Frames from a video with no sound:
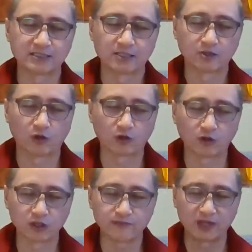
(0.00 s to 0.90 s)
is
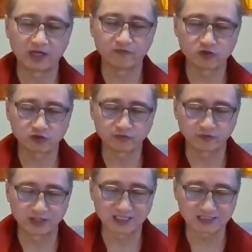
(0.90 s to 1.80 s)
not only beneficial
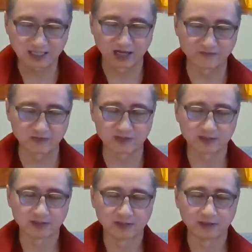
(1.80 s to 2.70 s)
for this
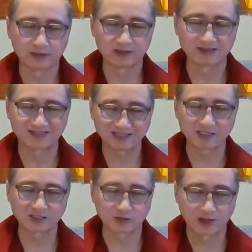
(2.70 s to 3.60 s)
life's
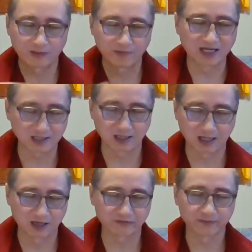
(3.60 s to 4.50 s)
success of our
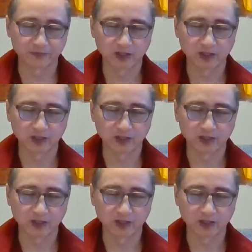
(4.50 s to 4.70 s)
mundane life,